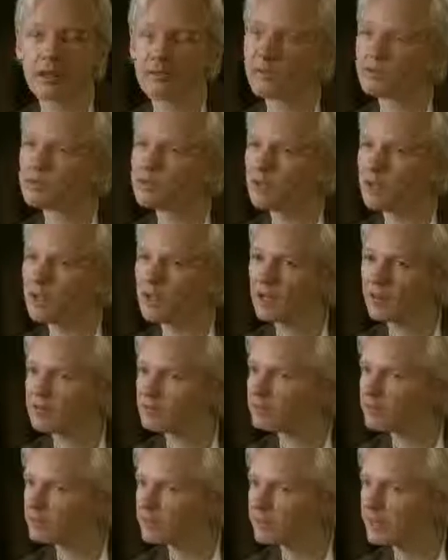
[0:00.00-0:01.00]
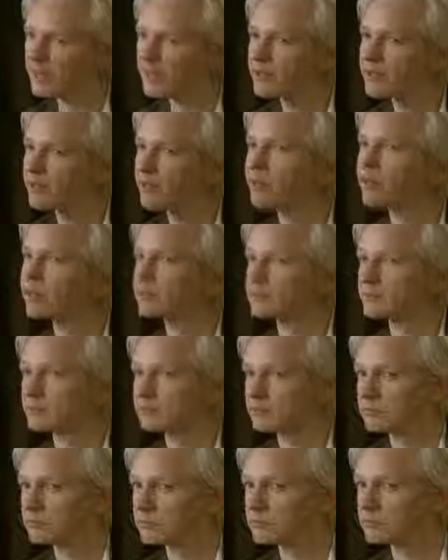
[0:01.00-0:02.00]
at the time. But later on,
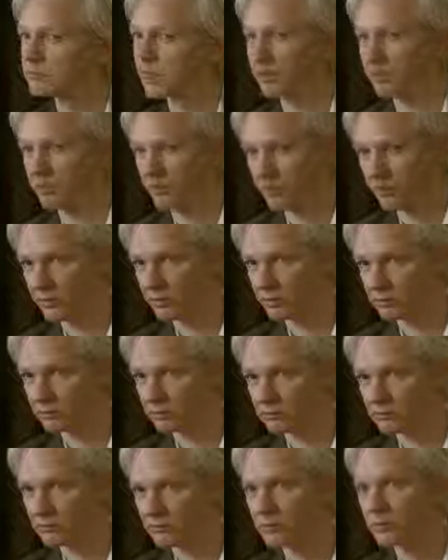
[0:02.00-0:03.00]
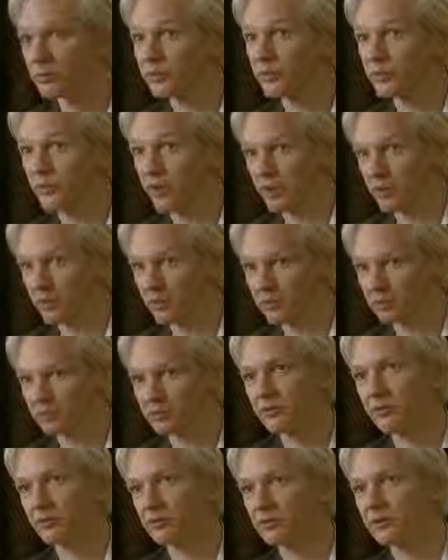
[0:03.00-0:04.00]
maybe you can put your name on
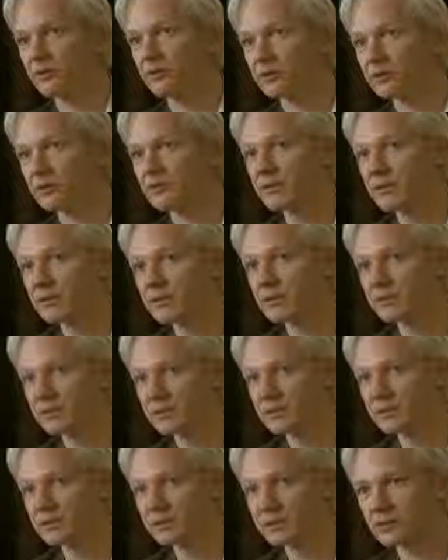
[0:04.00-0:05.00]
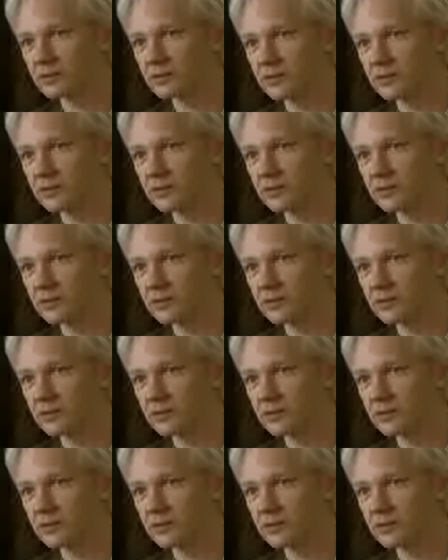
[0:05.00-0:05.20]
it. When you leave the institution.